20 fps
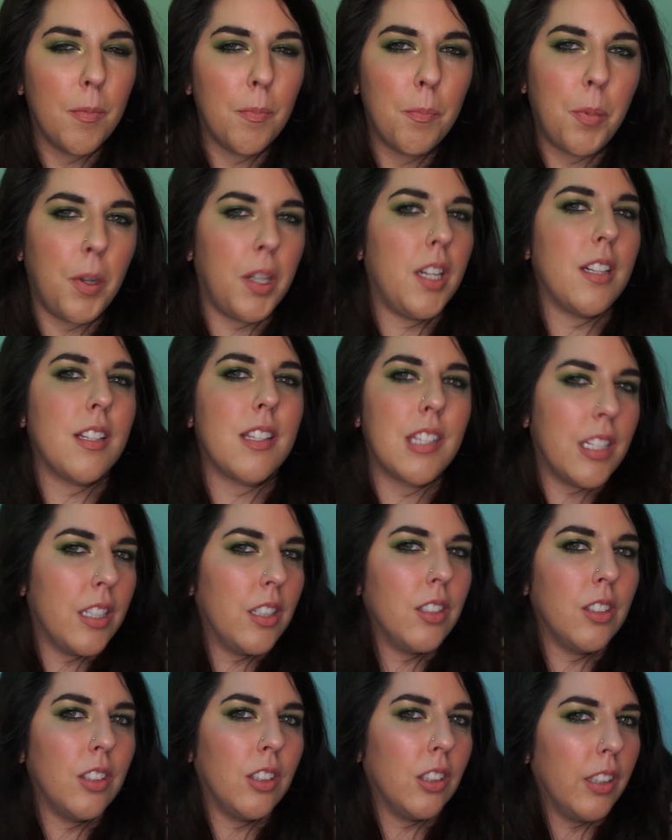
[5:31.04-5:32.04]
But it
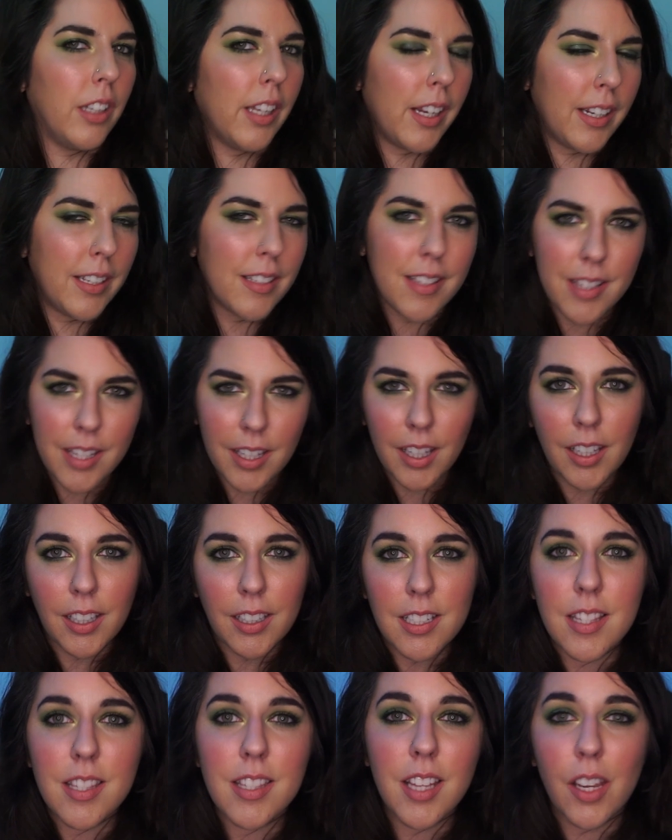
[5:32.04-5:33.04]
still is singing
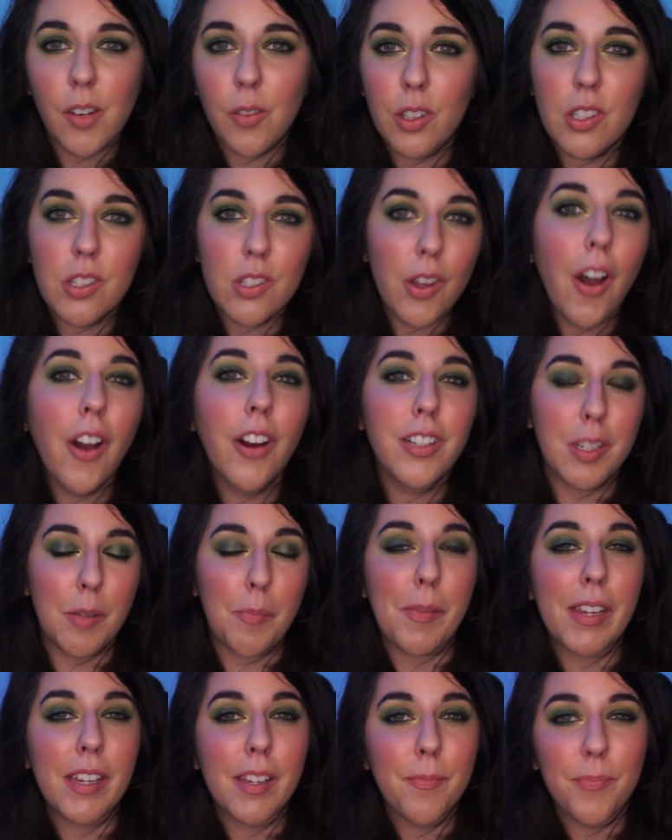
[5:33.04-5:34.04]
its siren song to
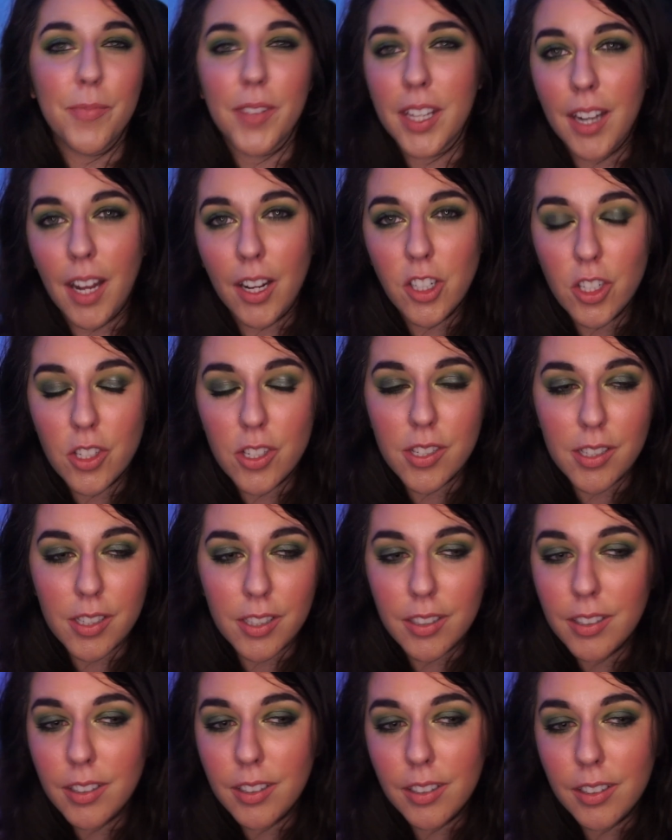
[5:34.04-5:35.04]
me, and I just,
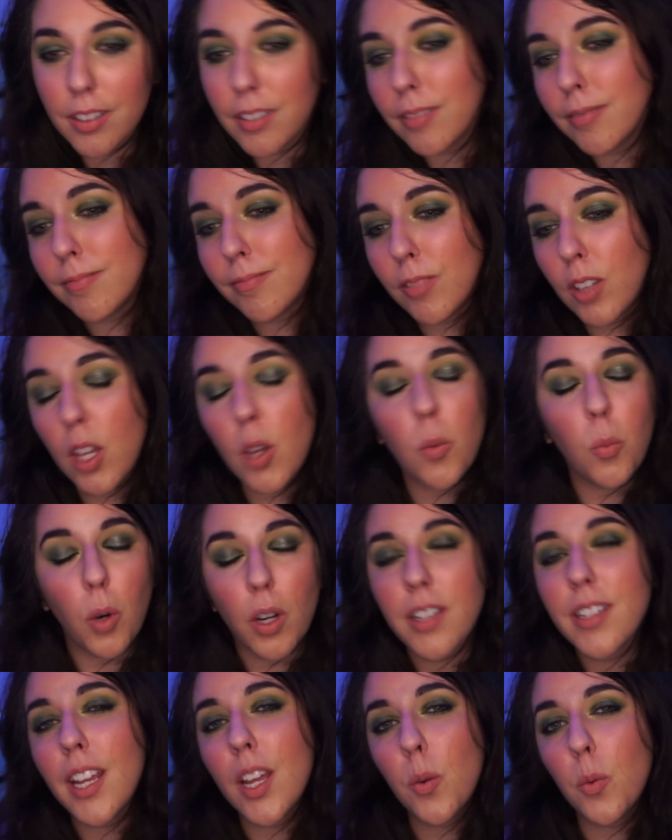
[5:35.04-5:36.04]
it
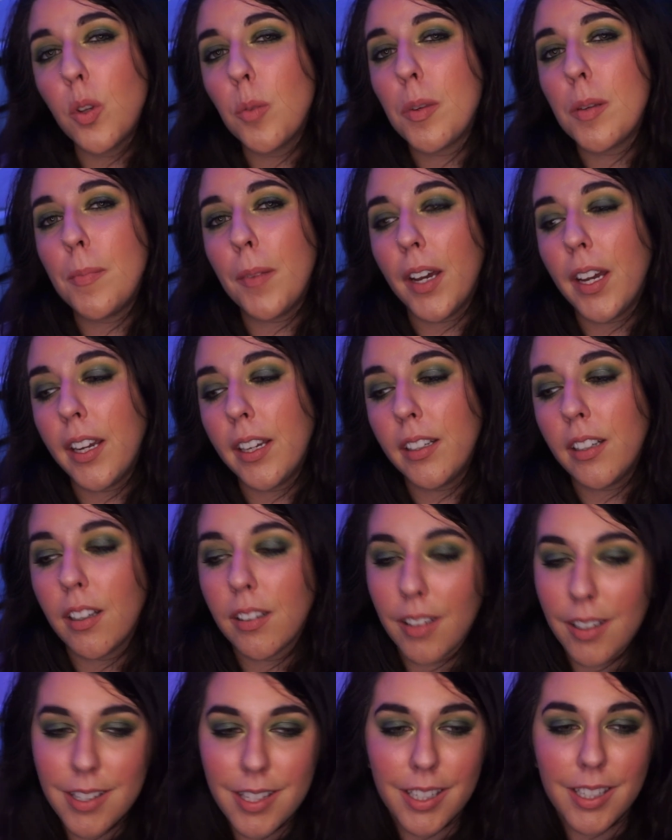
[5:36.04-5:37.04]
one day will be mine
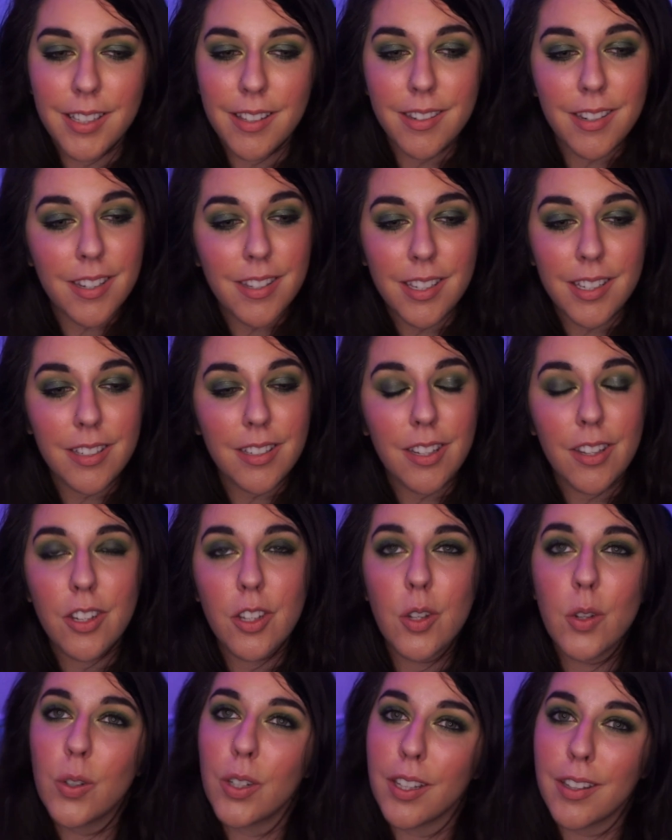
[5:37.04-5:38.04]
unless it gets
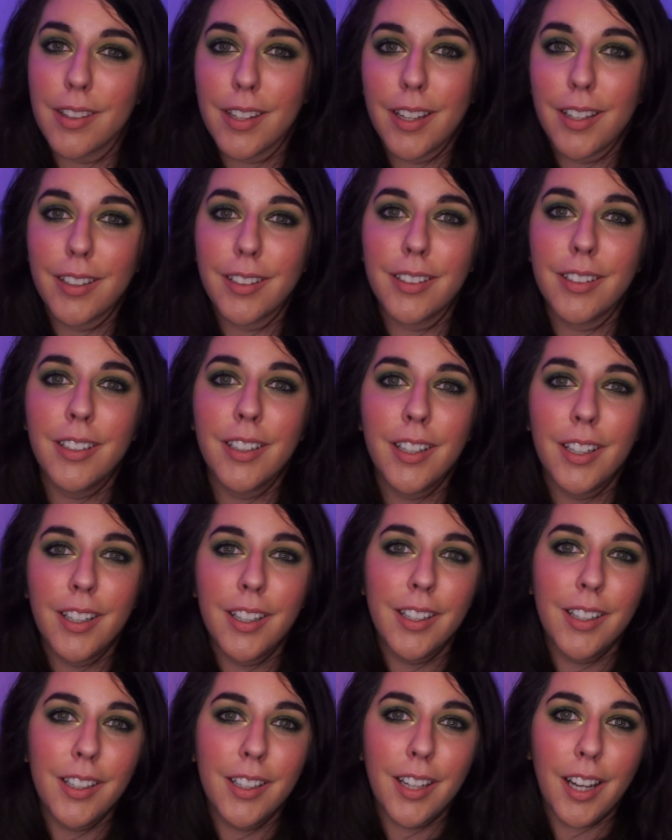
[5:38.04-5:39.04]
discontinued, and then
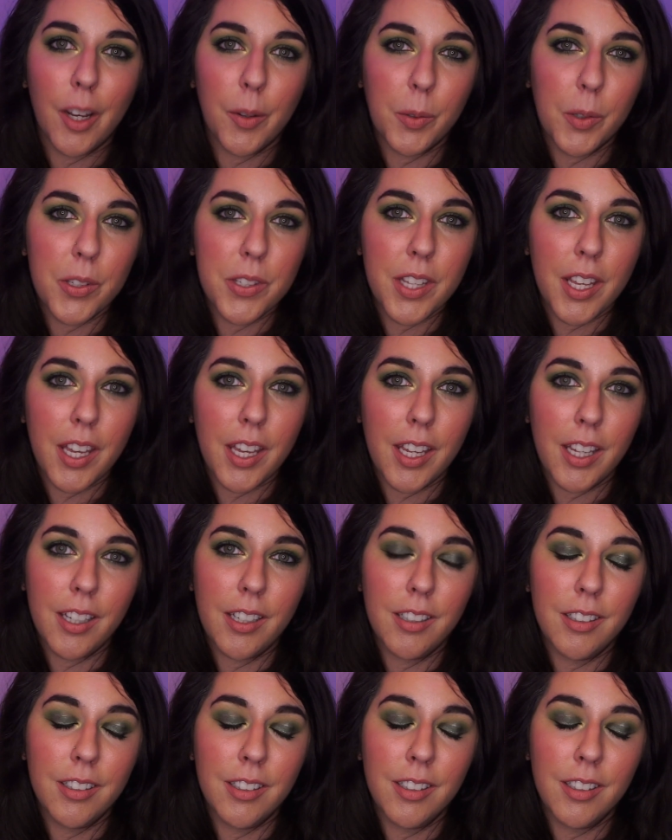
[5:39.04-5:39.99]
I will say,